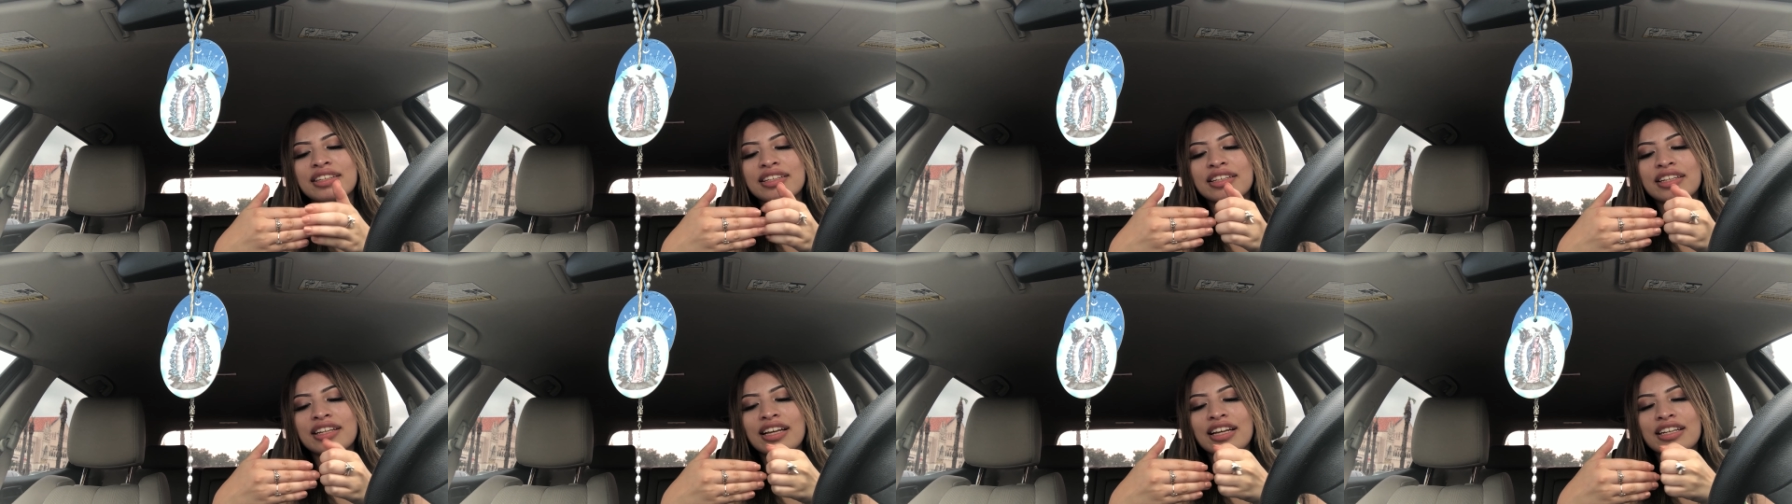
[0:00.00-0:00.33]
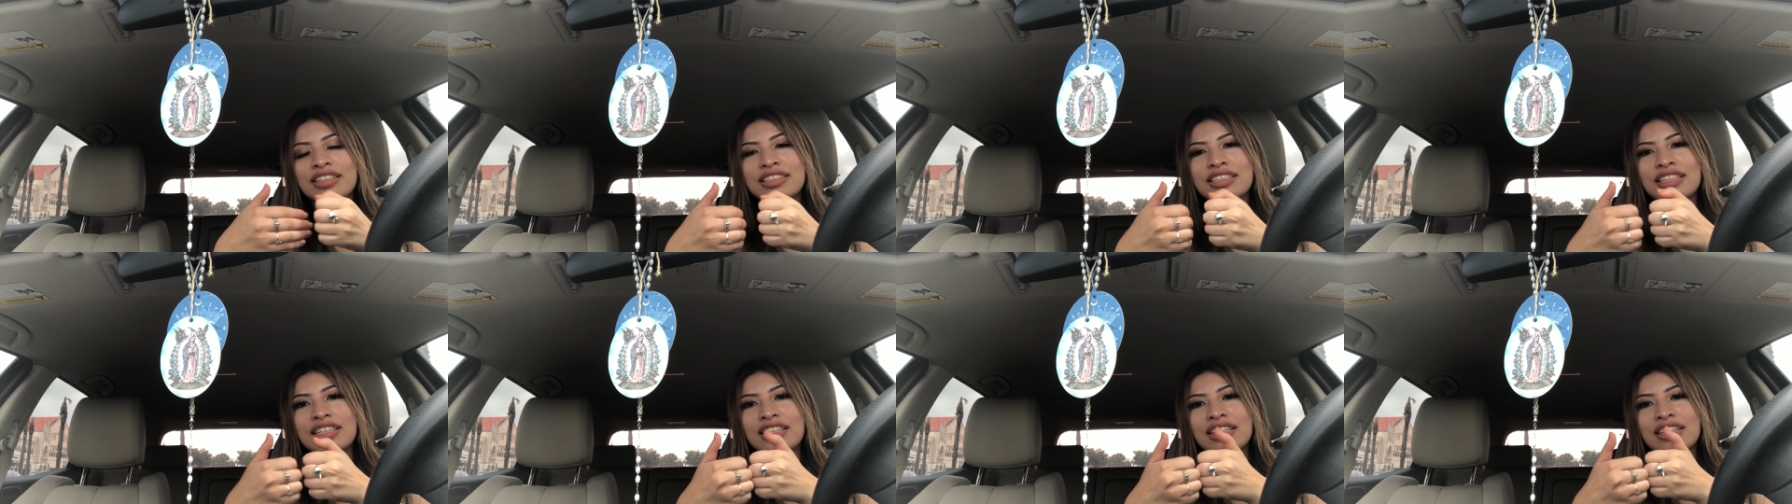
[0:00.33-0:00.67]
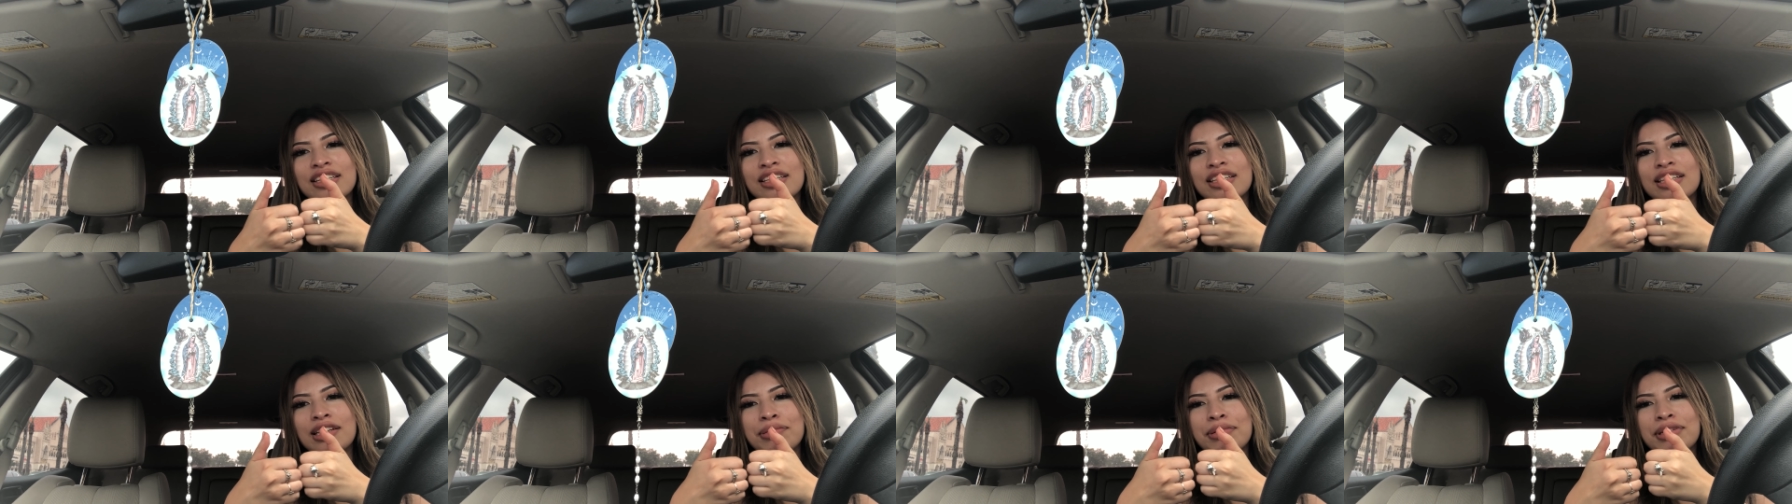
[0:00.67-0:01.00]
Actually,
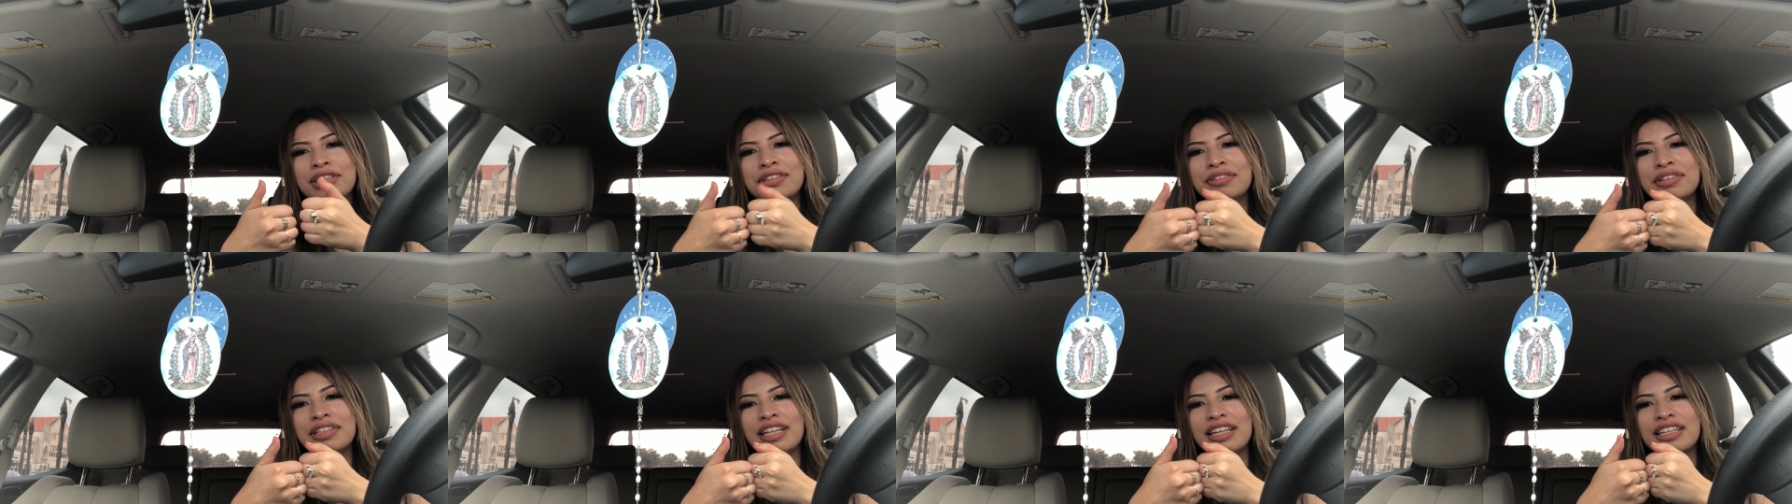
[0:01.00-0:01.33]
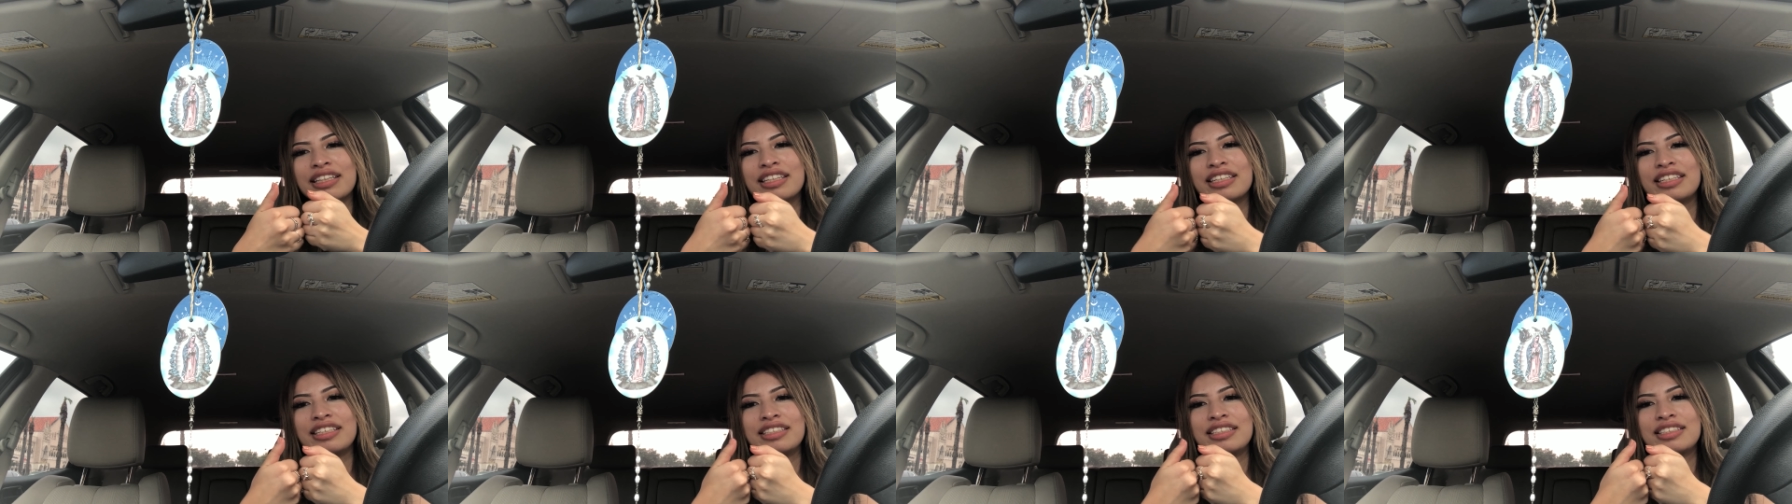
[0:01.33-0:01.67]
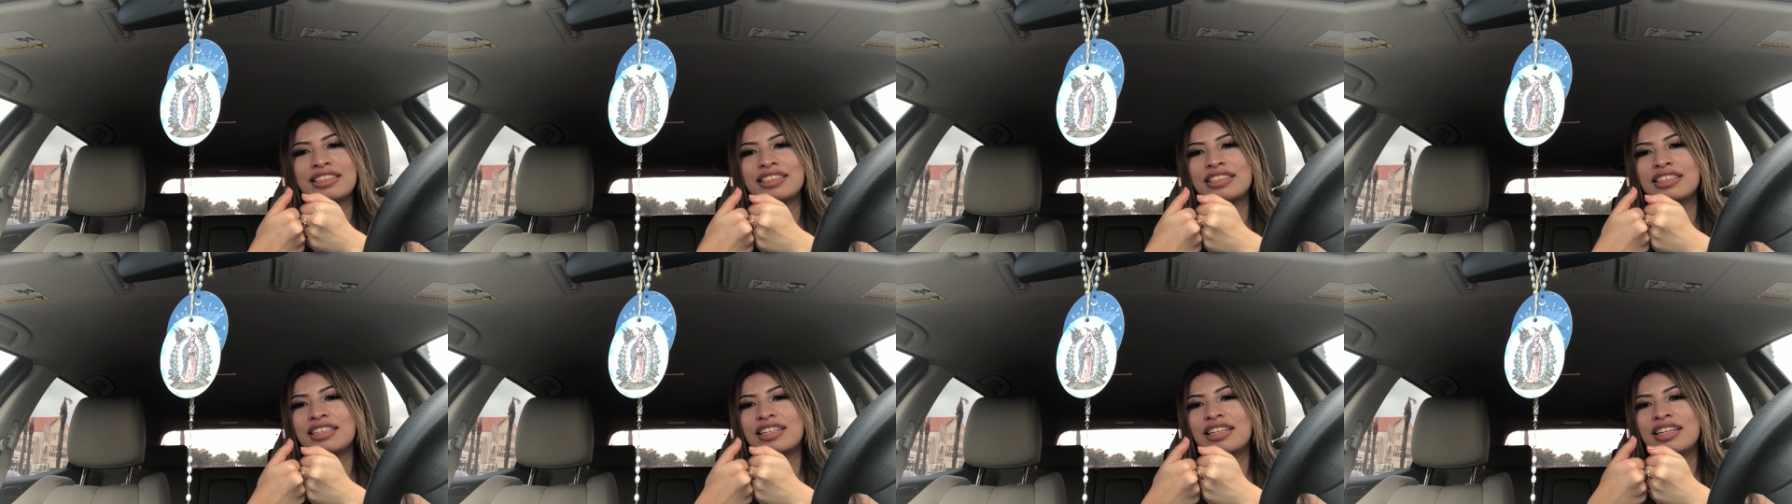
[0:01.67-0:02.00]
let me do it like this.
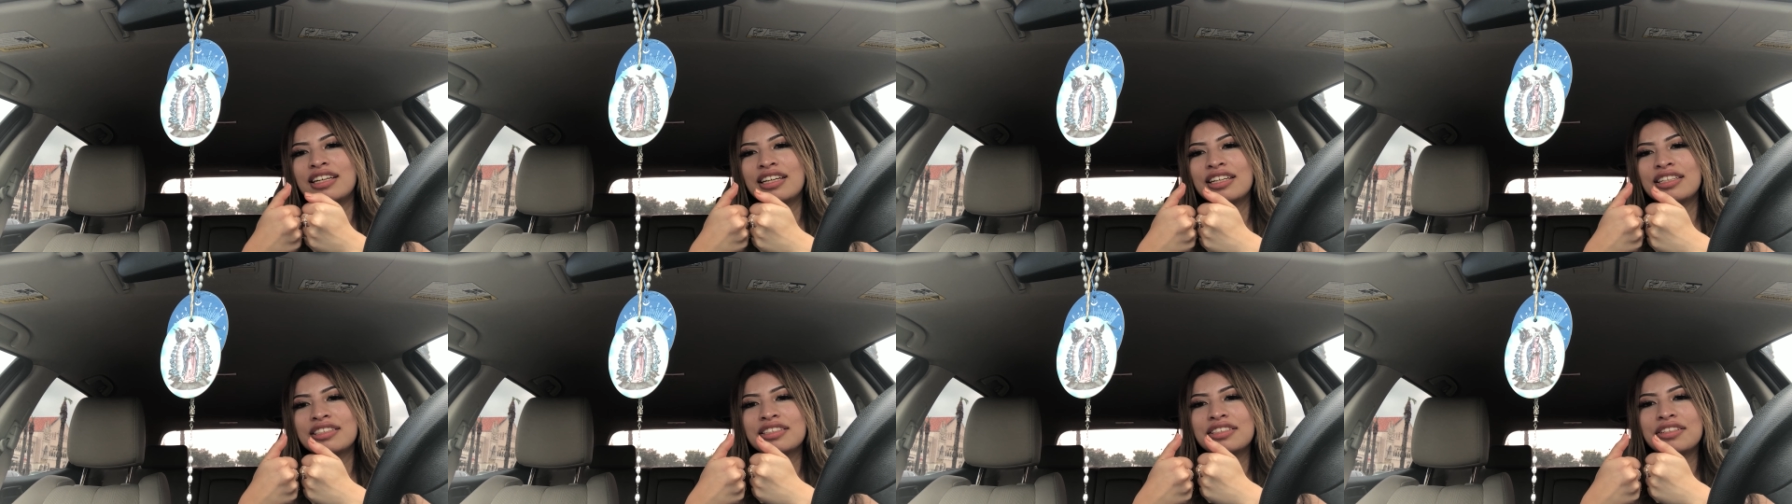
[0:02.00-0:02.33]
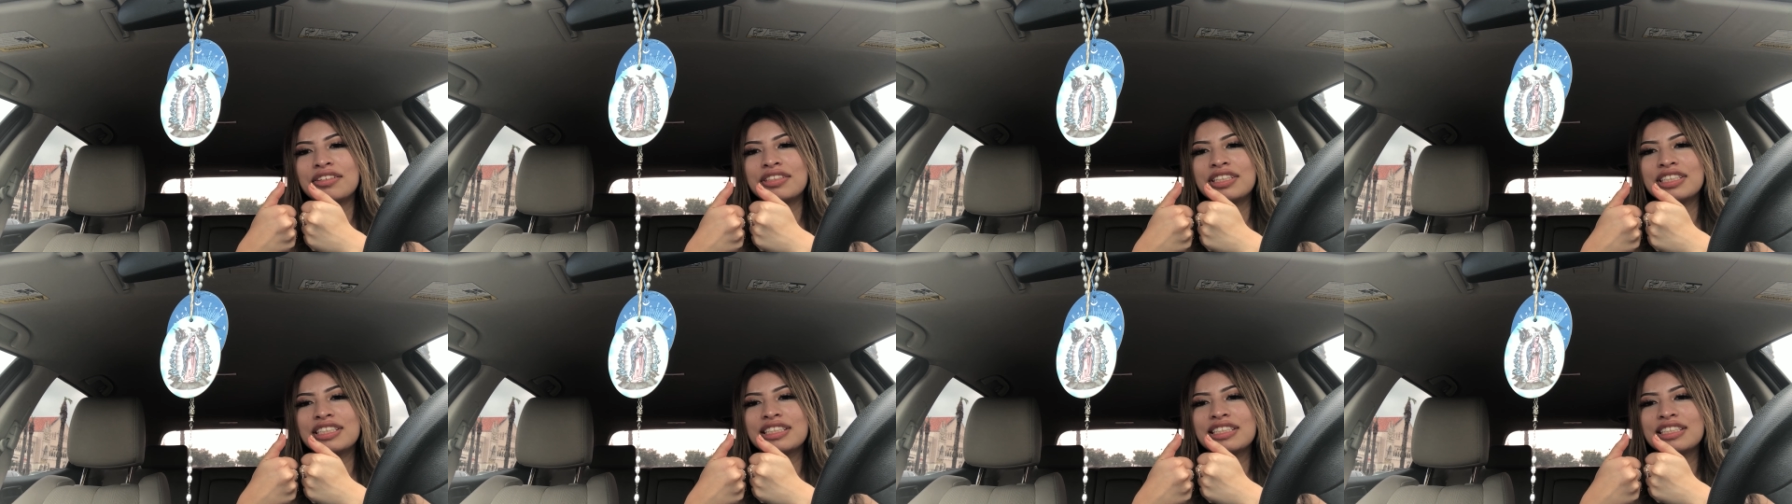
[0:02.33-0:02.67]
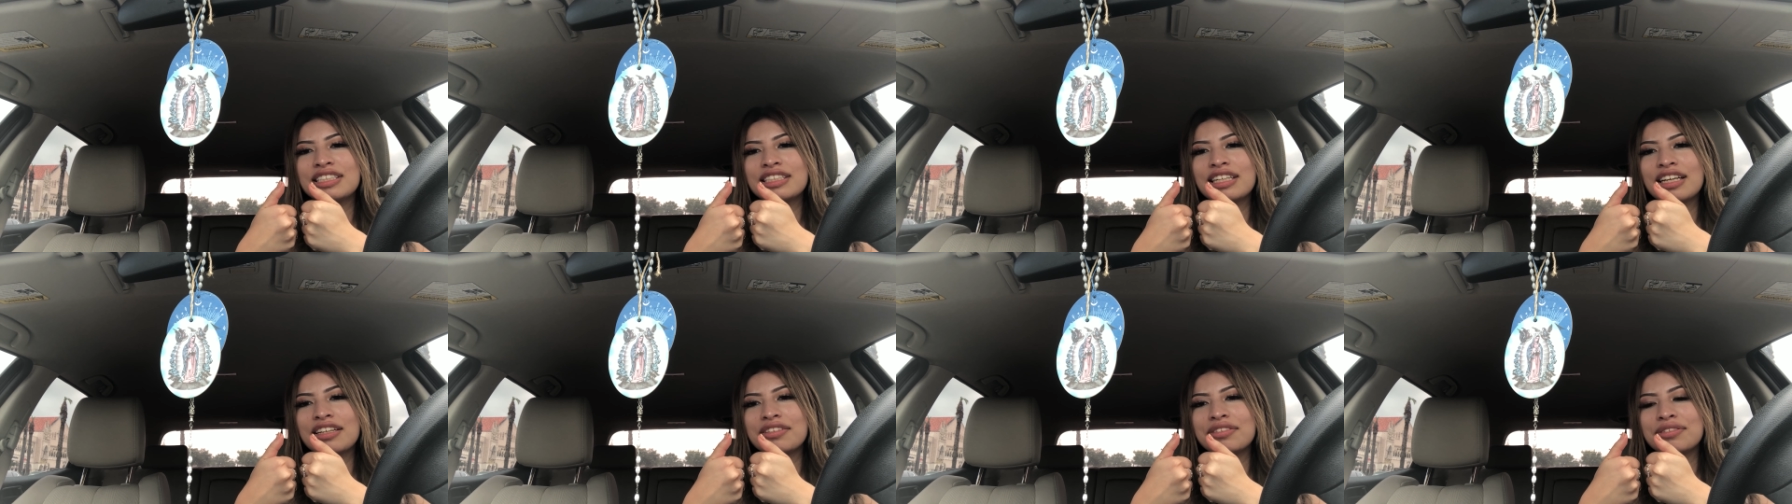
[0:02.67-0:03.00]
So this is
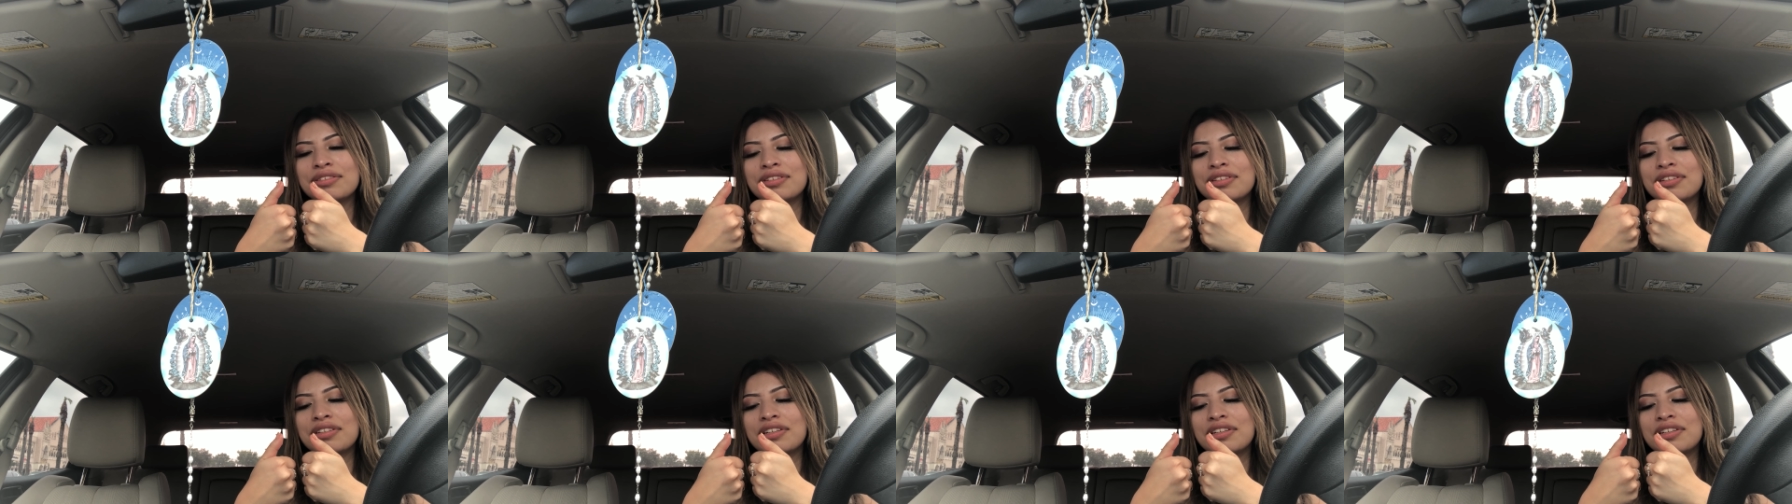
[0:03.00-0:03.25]
how you,